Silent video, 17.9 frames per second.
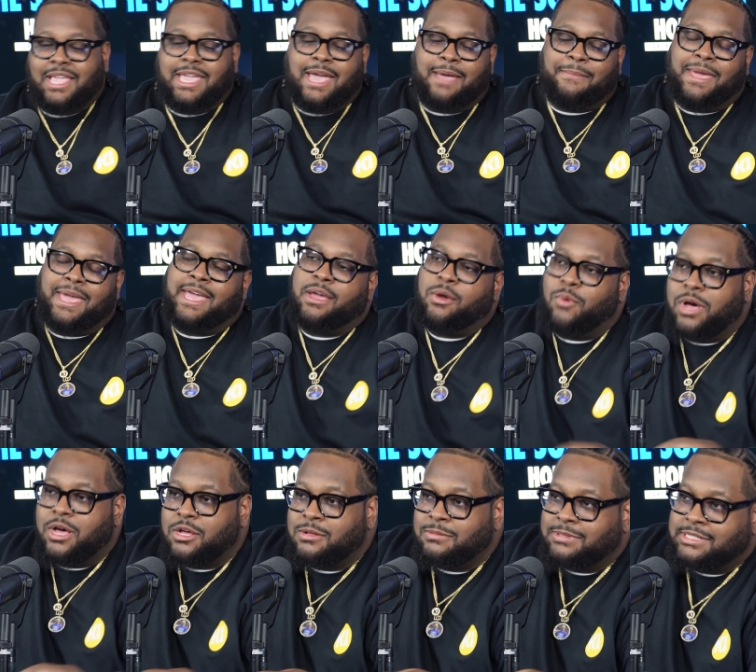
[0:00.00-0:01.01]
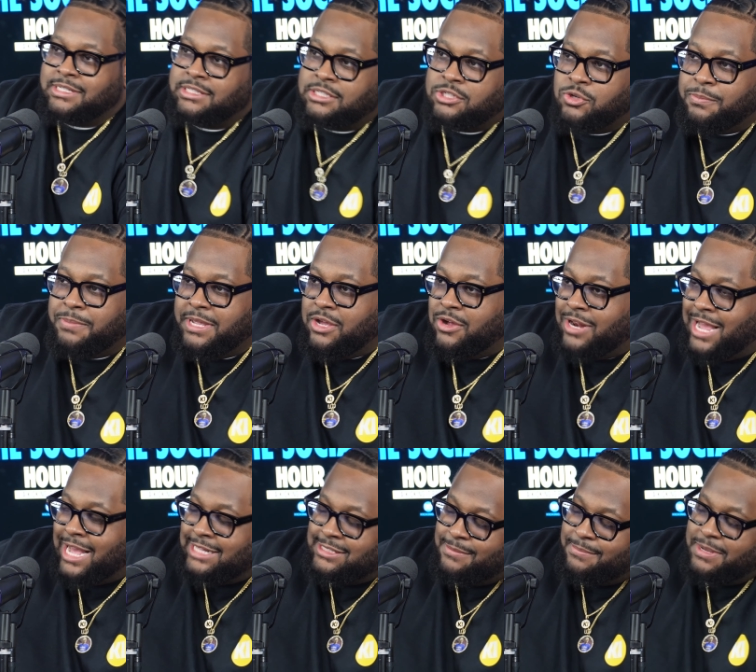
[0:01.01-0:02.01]
yeah, man. Welcome to Tubi or
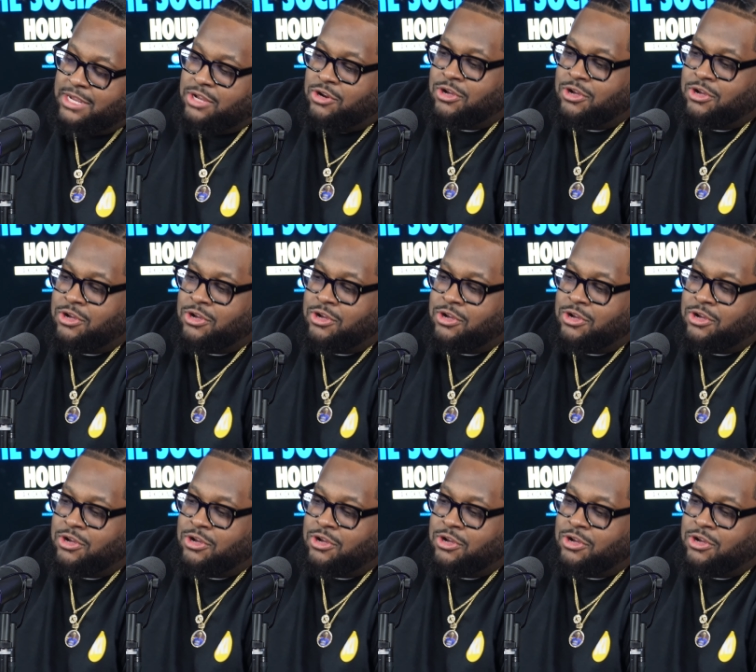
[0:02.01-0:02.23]
Not Tubi.